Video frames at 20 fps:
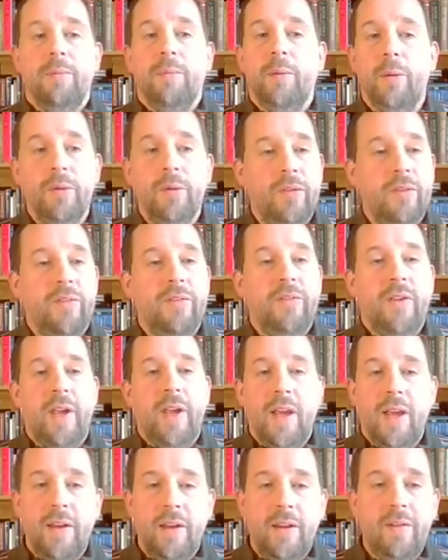Moses
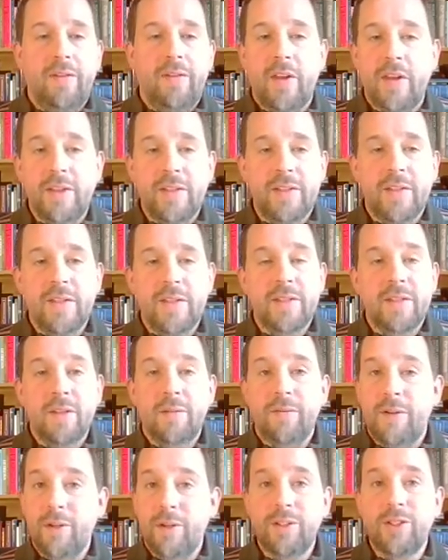had a census
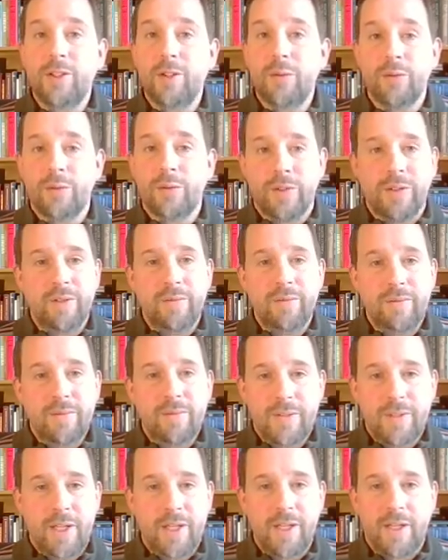of their children
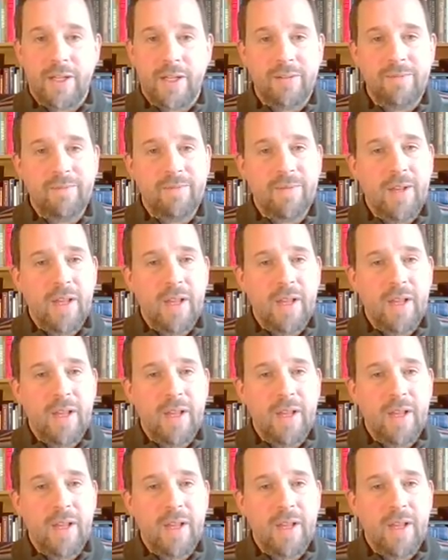taken,